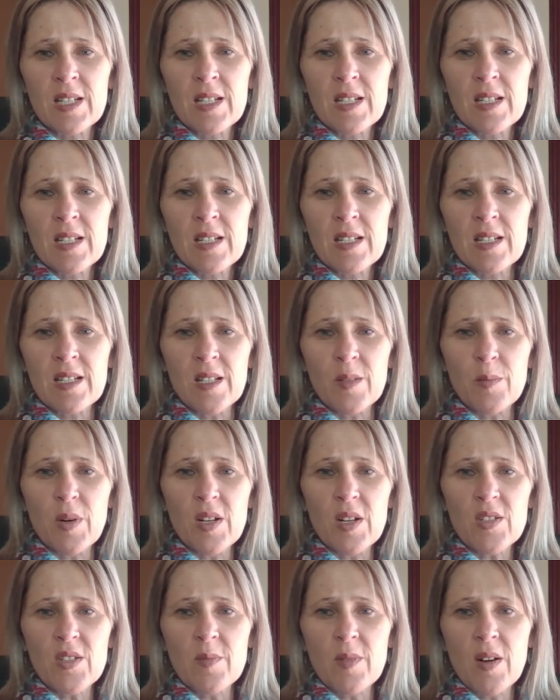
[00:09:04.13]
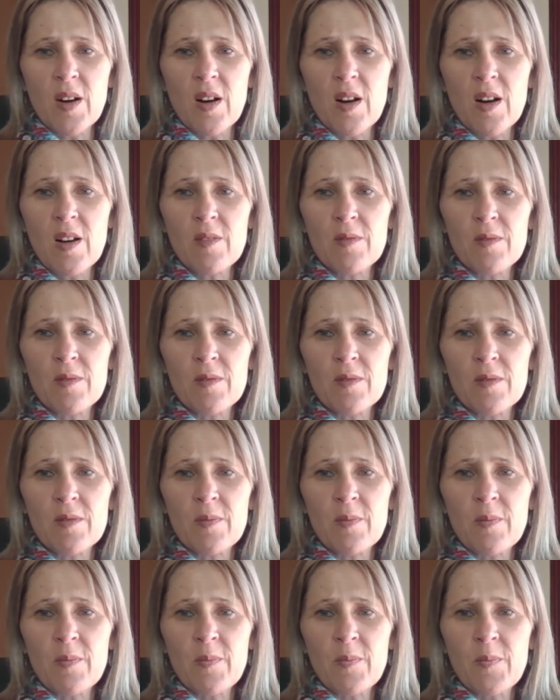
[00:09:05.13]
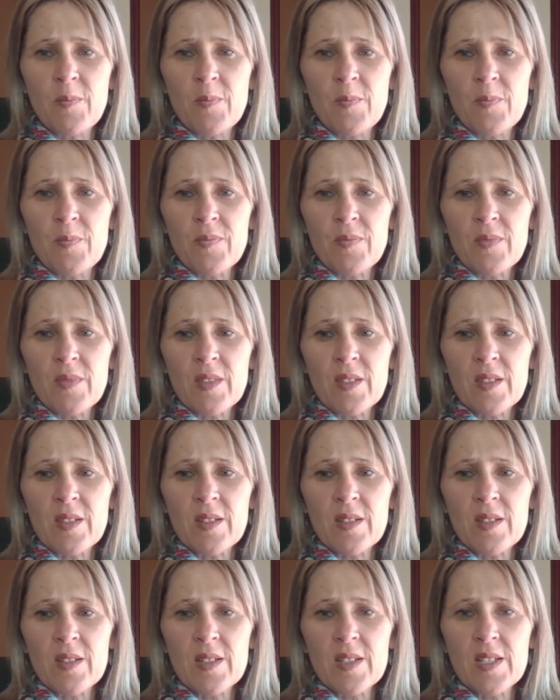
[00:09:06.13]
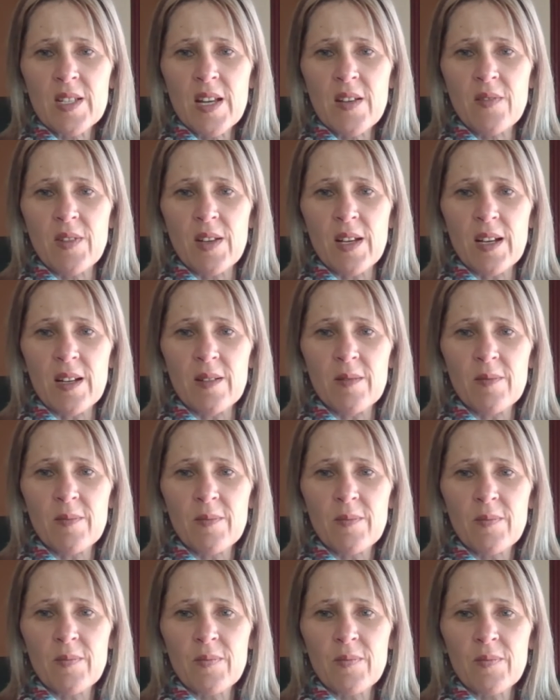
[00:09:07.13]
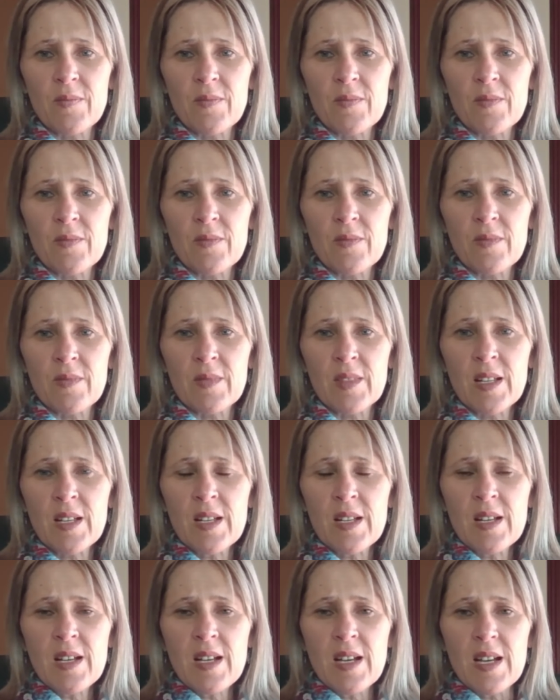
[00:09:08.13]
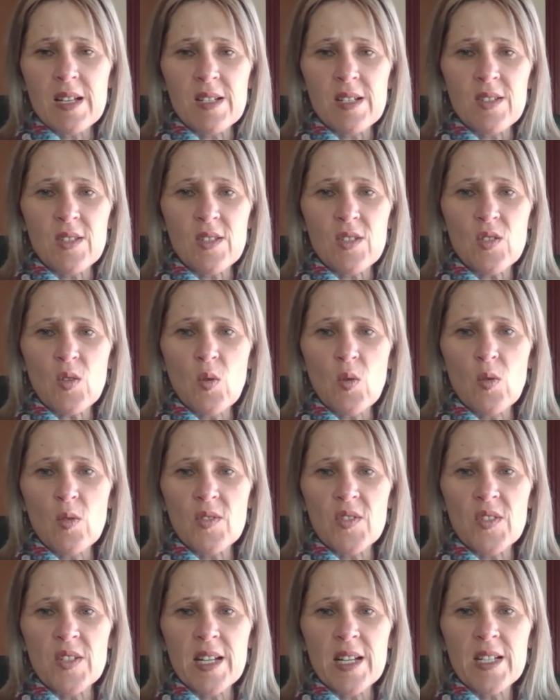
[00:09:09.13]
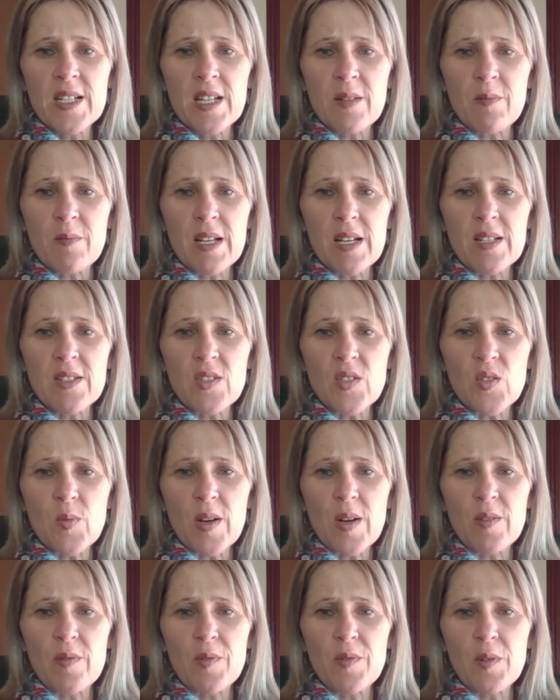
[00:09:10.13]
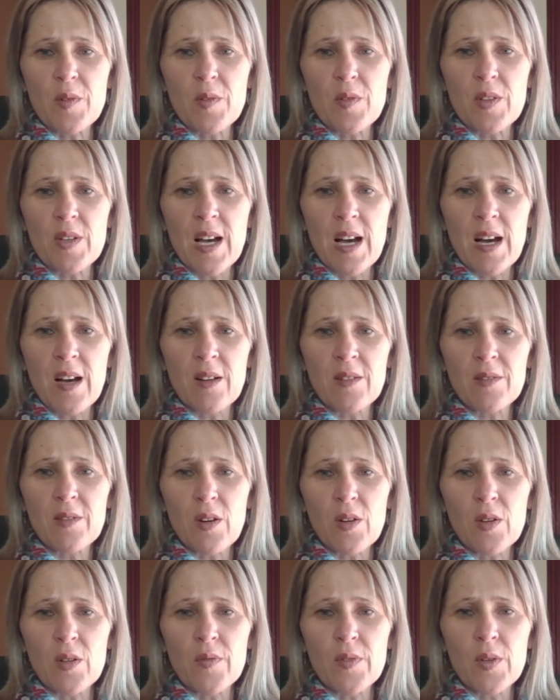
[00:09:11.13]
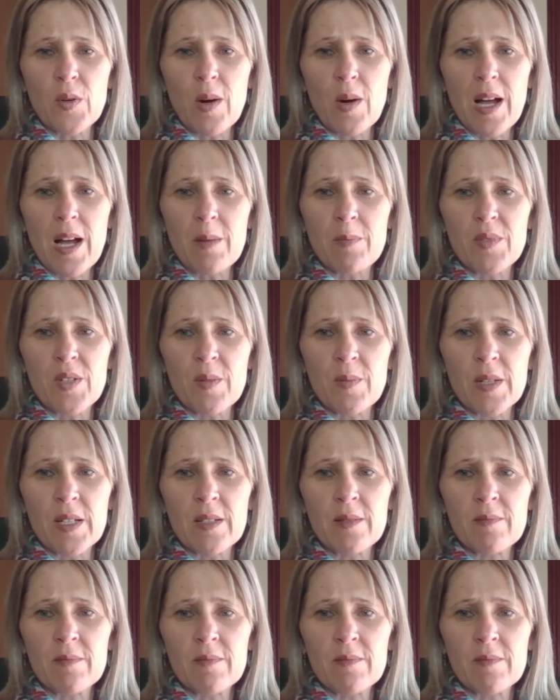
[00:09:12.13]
And the bottom half is heavier. As the gauze netting makes its way further down over your abdomen,